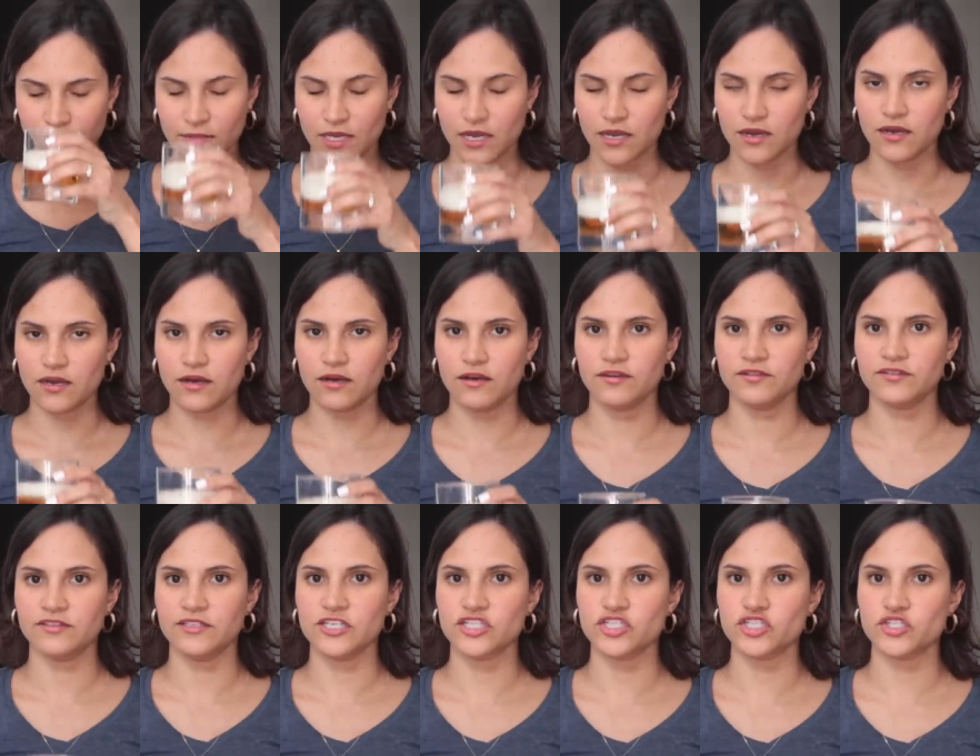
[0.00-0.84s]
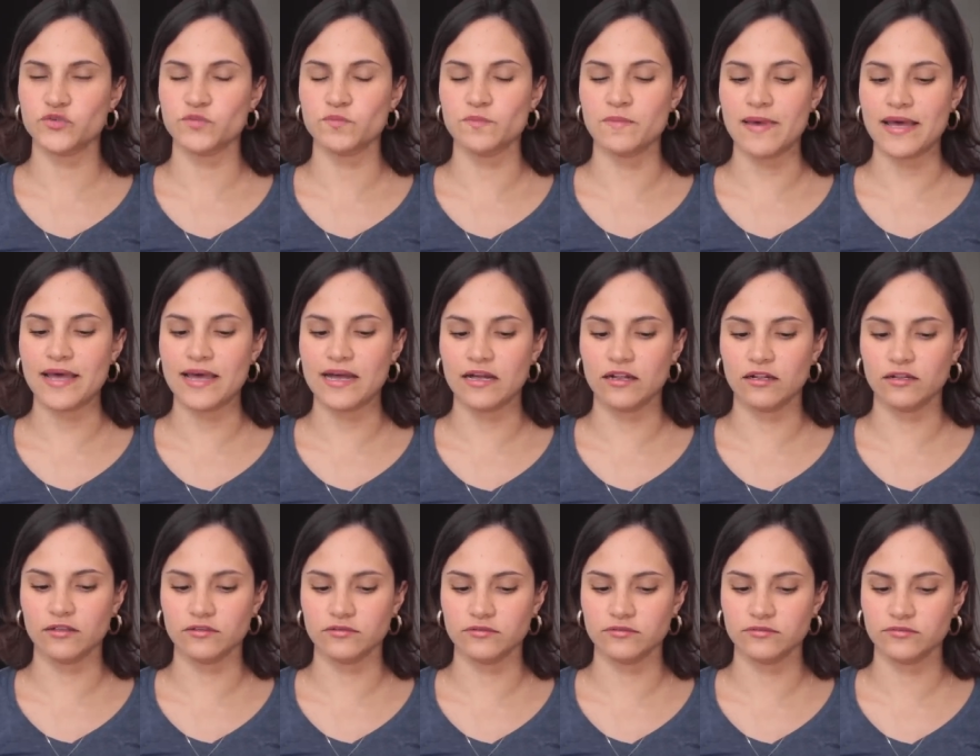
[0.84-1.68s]
Oh, the
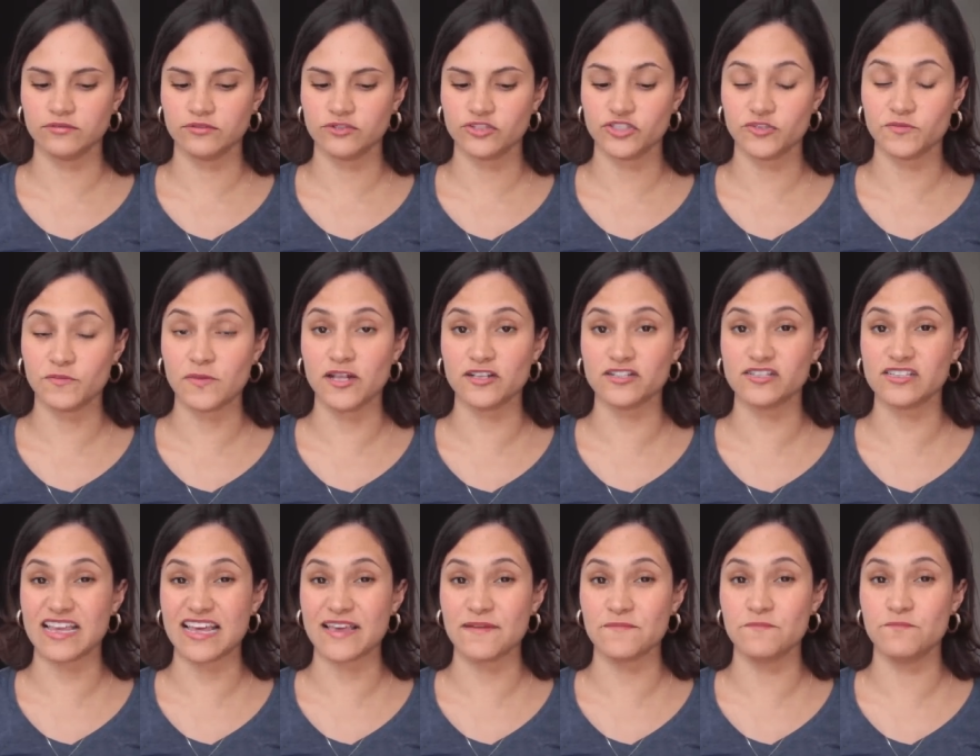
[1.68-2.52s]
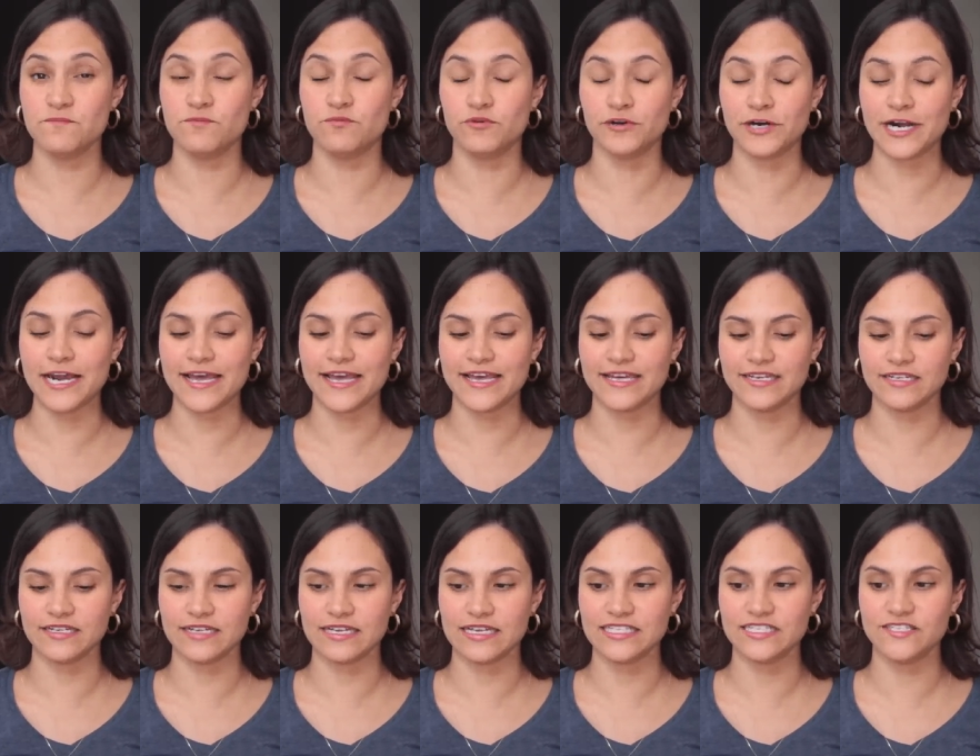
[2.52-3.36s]
smell. Smells like
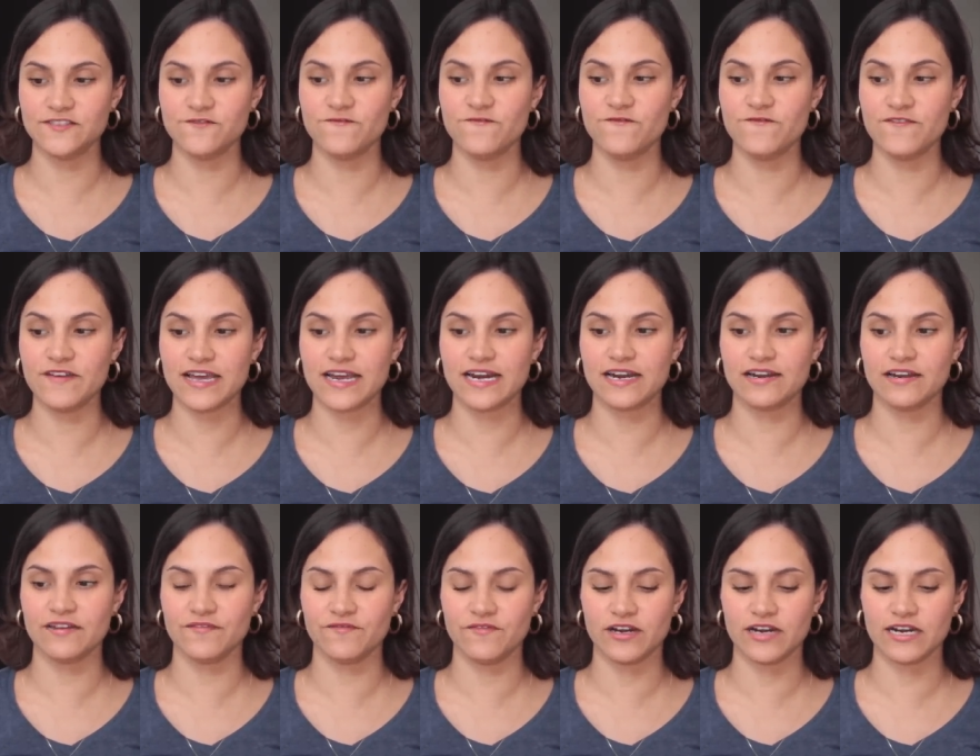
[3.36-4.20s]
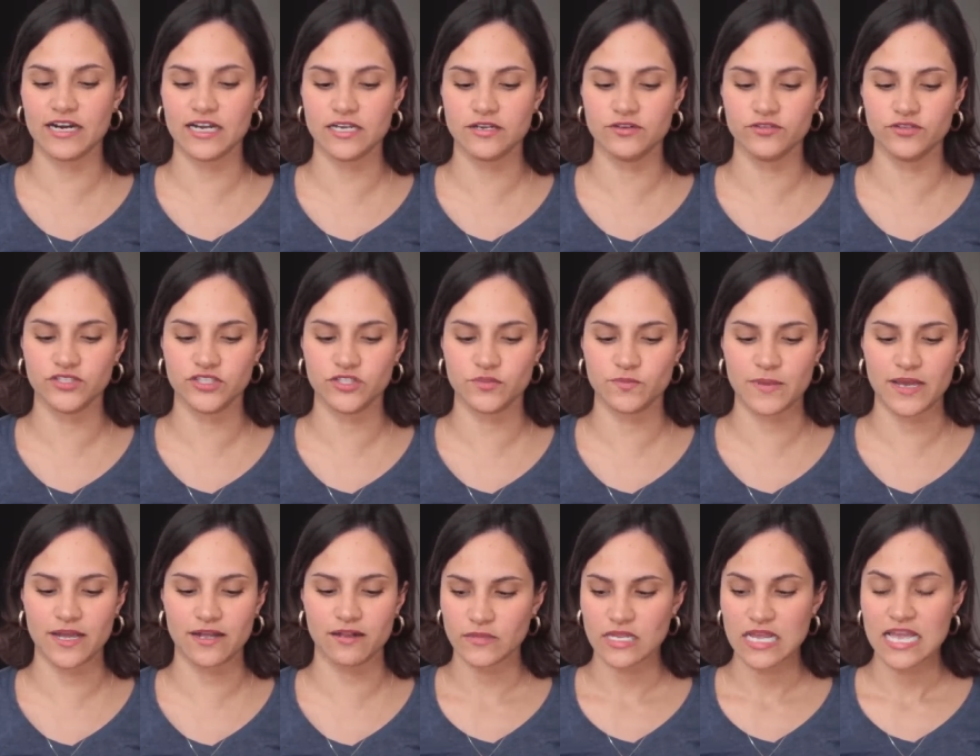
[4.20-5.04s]
bread. It's very, very good
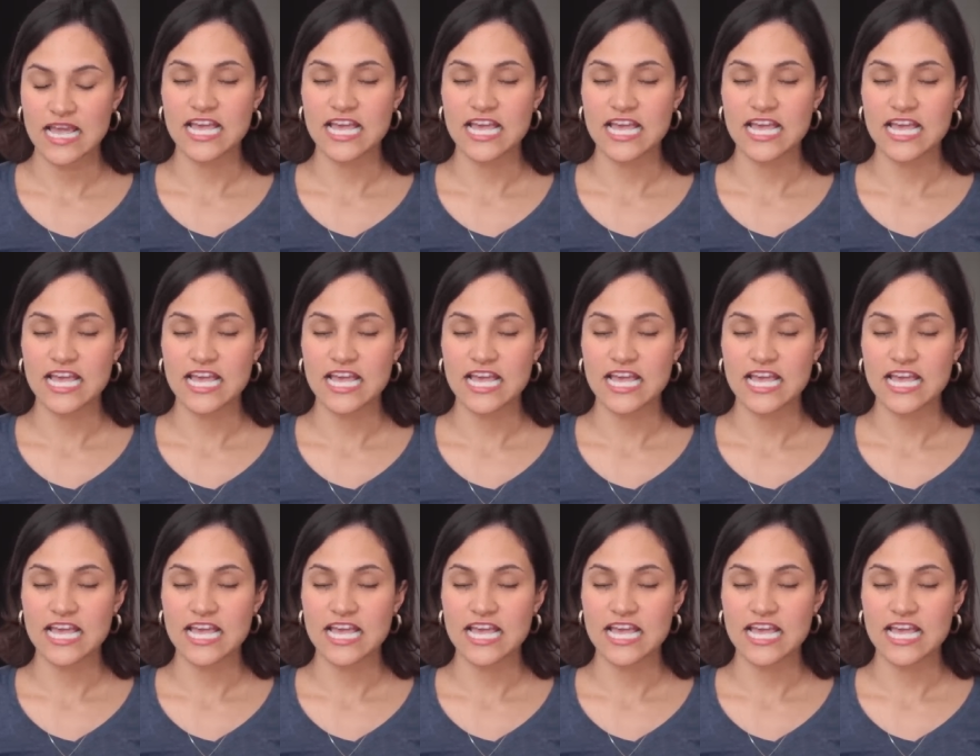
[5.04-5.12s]
smell.